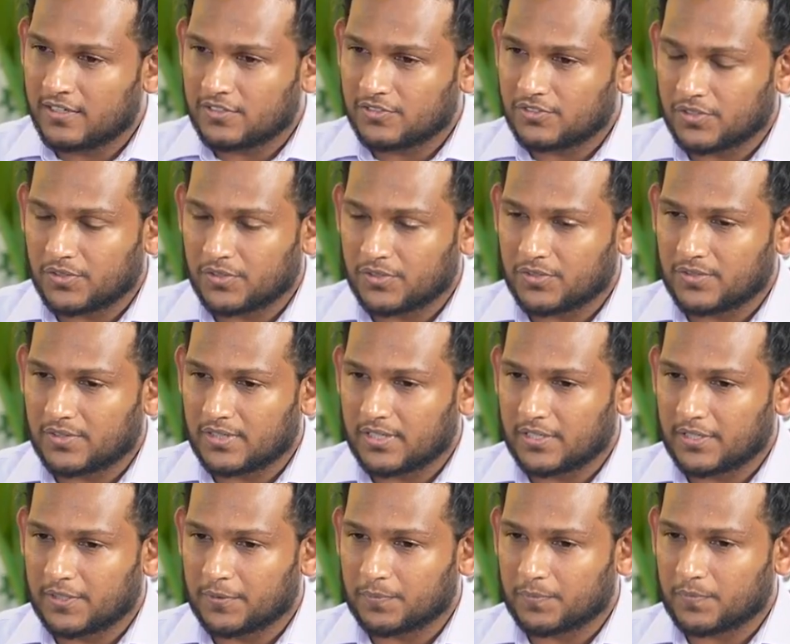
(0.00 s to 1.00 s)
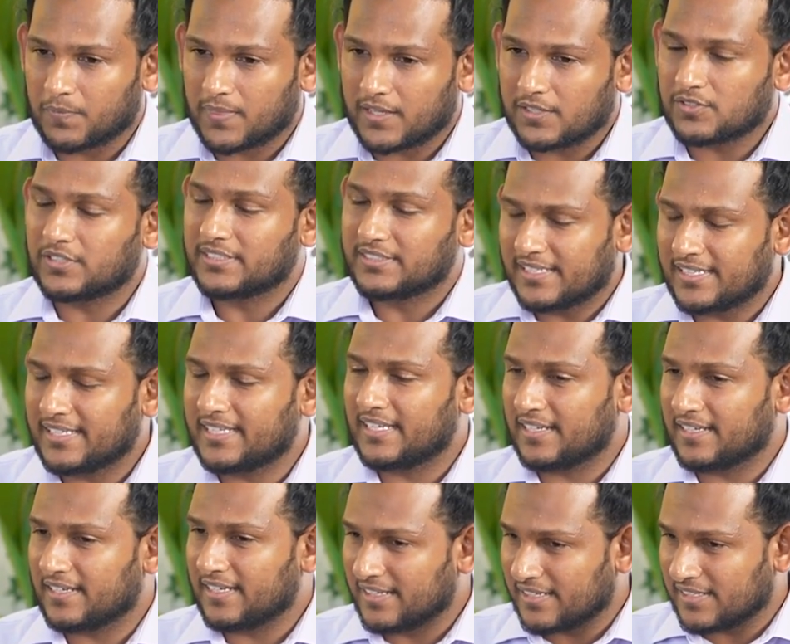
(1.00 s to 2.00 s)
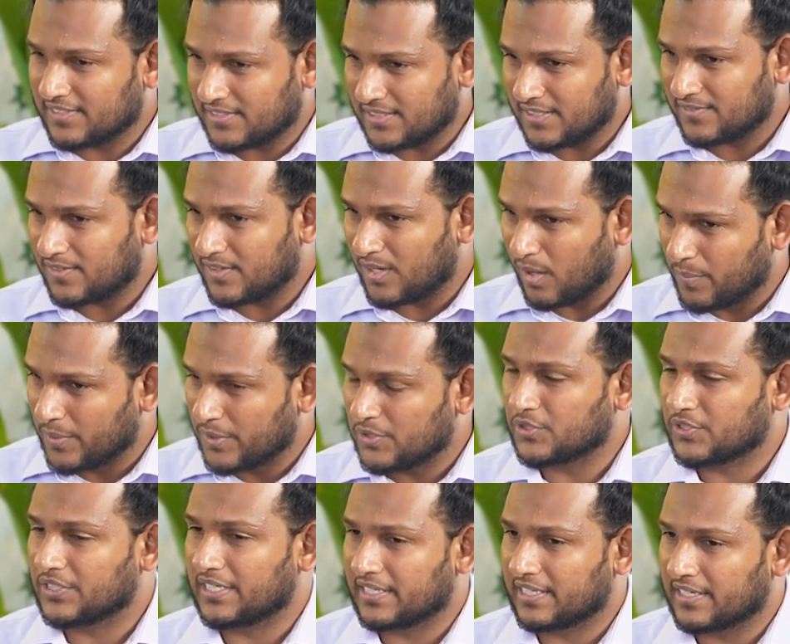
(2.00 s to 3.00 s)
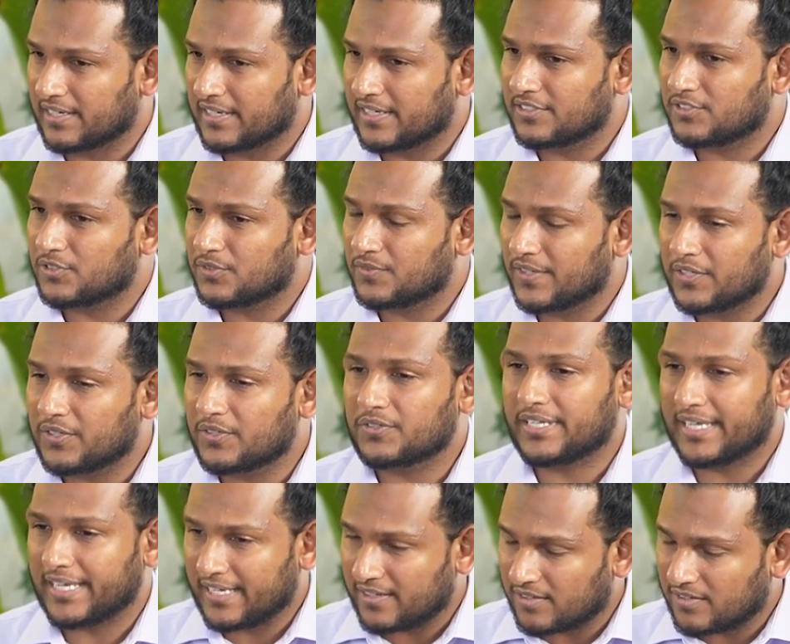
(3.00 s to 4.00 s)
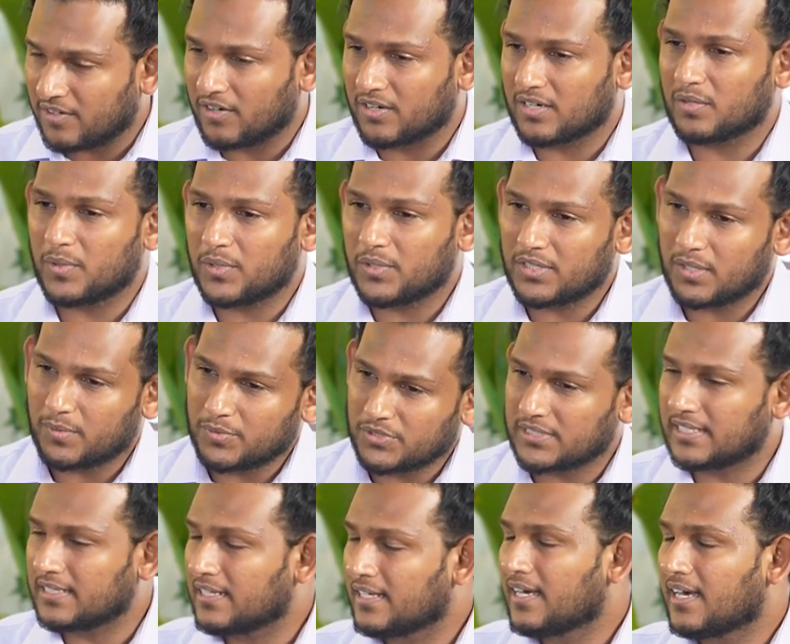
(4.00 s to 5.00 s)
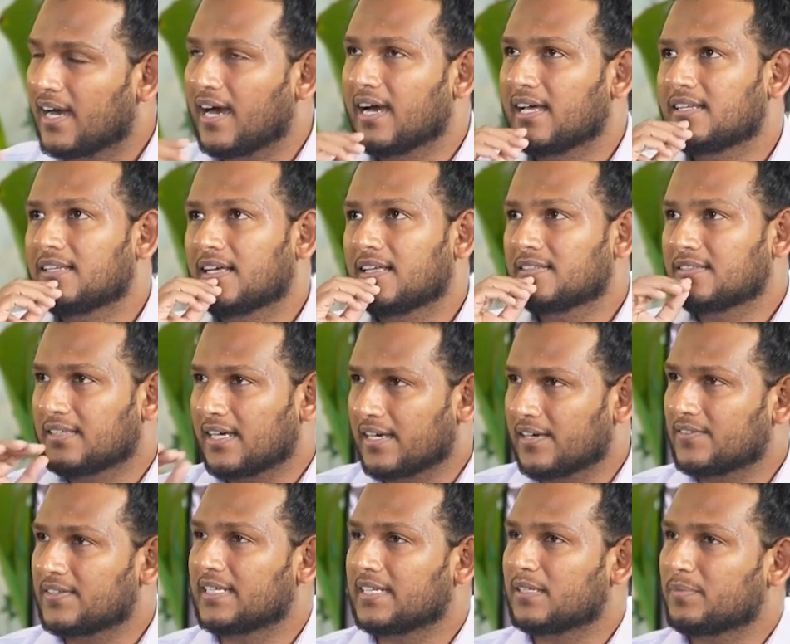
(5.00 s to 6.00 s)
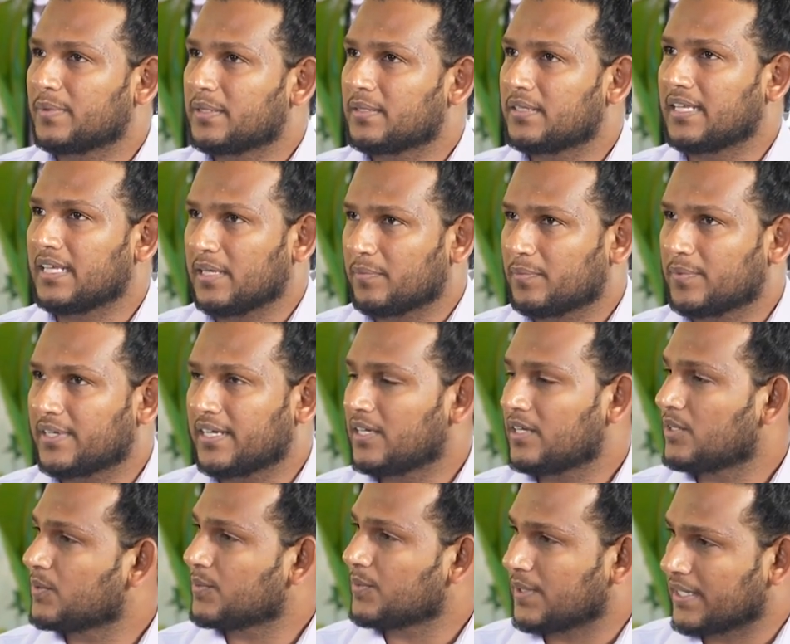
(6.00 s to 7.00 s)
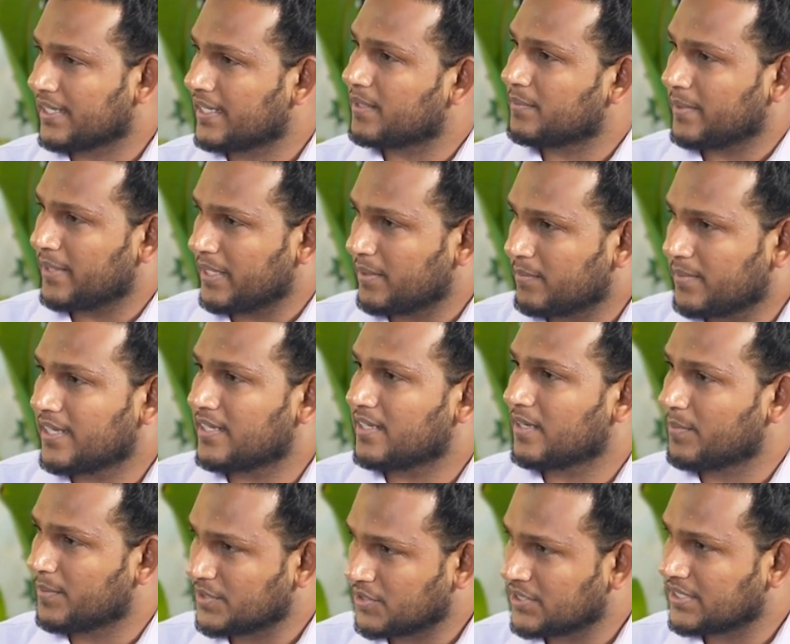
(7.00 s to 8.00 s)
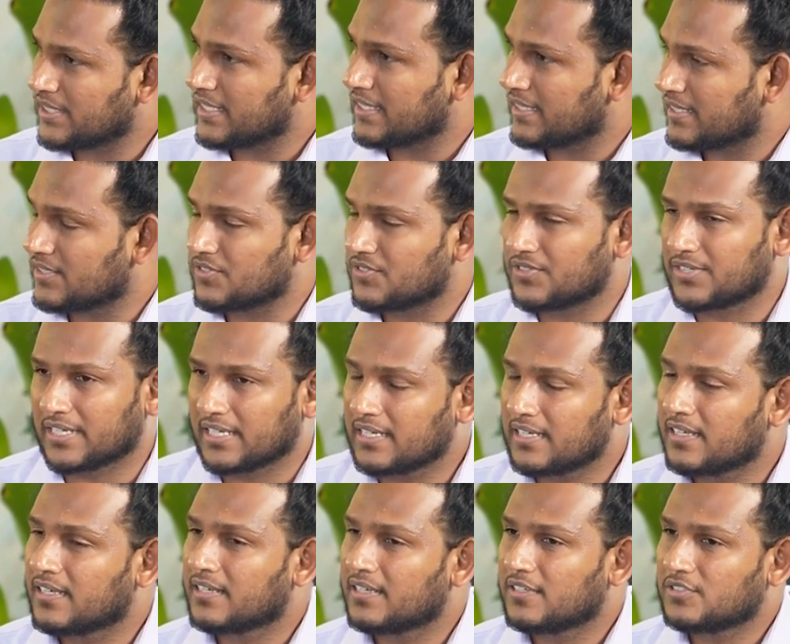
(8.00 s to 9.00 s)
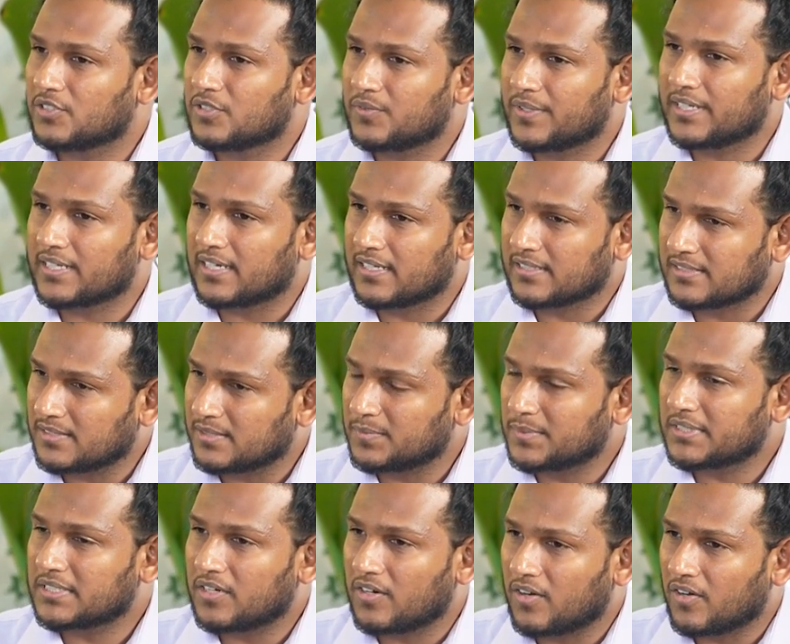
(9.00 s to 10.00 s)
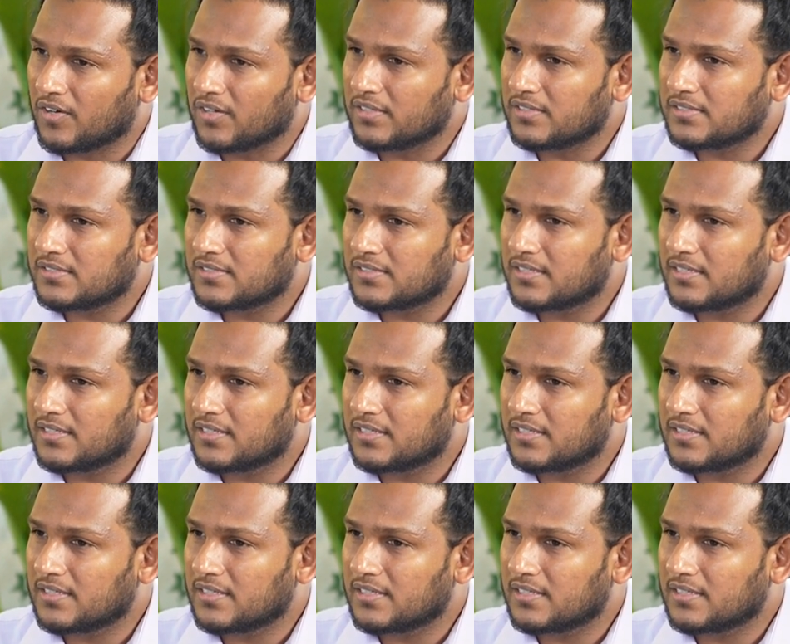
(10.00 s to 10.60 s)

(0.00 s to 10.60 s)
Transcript: so it's an industry of opportunity, right? So when you talk about opportunity, I'll dive a little bit deeper into what I mean by an opportunity industry. So when a customer calls,